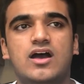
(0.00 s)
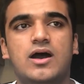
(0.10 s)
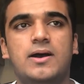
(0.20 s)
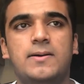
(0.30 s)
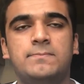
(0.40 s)

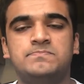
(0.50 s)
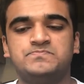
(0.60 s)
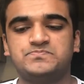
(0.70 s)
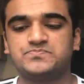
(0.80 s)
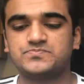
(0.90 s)

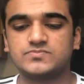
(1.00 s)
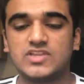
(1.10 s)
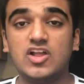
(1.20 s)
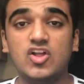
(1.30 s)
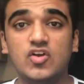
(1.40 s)

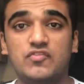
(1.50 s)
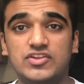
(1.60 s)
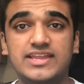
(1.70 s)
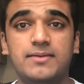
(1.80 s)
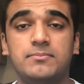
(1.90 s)

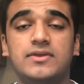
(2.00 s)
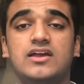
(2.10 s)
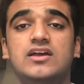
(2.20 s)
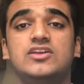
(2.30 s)
For them,